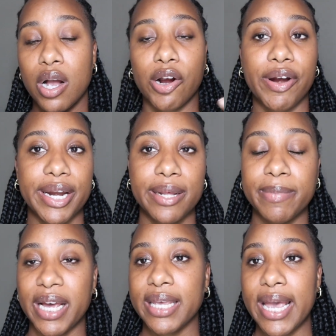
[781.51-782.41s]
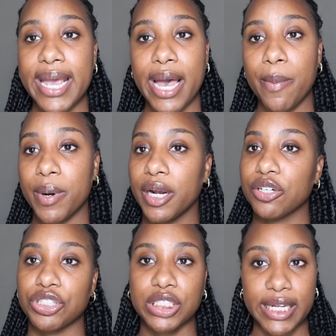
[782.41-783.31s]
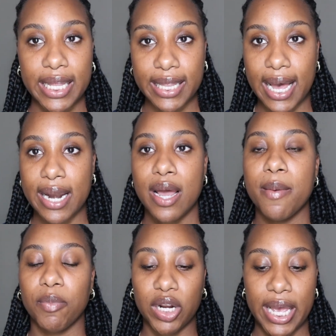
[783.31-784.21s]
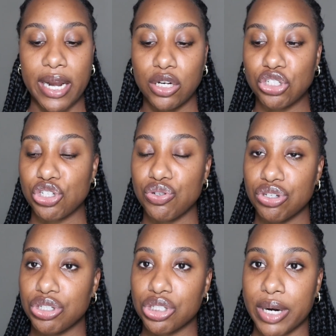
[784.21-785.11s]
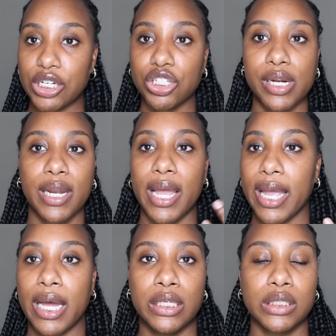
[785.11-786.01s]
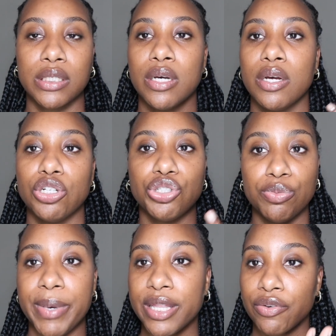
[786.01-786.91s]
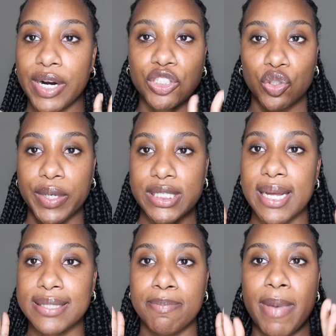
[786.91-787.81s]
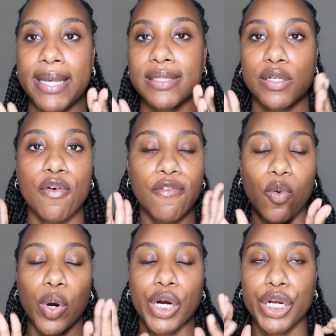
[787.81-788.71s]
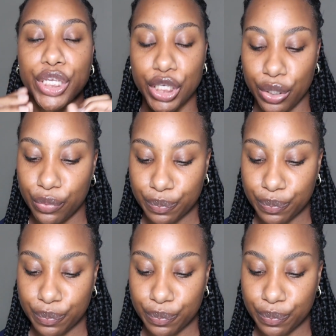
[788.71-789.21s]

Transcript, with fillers: accredited by CAAHEP, and I understand that. But again, just use your discretion and just make the right choice that's best for you.